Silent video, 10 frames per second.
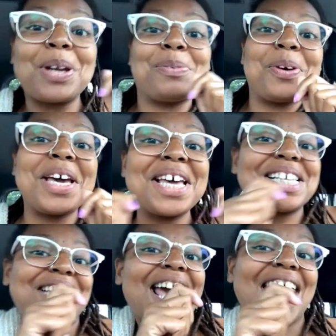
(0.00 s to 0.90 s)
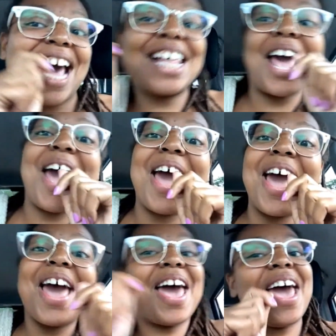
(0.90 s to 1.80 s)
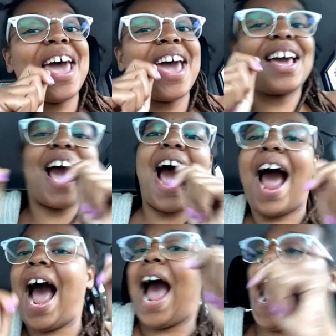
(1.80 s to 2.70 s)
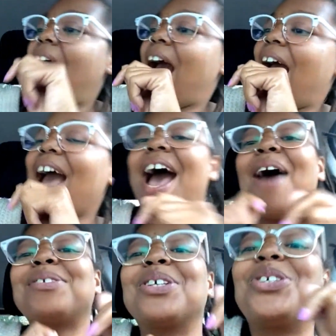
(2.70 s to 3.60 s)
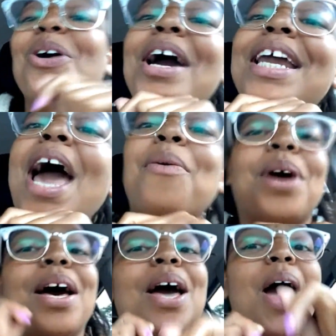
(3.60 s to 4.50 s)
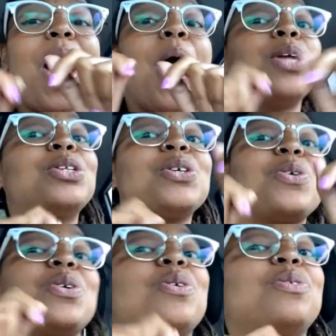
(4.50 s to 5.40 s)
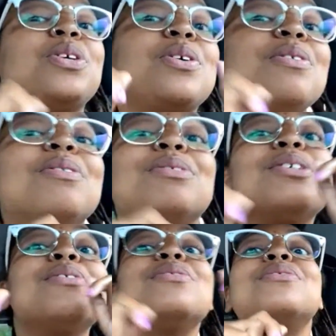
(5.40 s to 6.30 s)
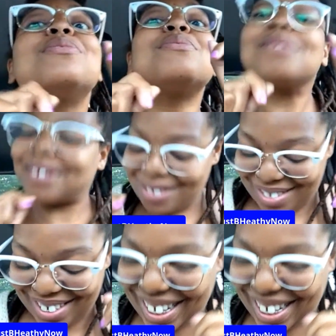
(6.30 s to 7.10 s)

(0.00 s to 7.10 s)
It's Wednesday. Hey, I was enjoying that one. Do do do do do do.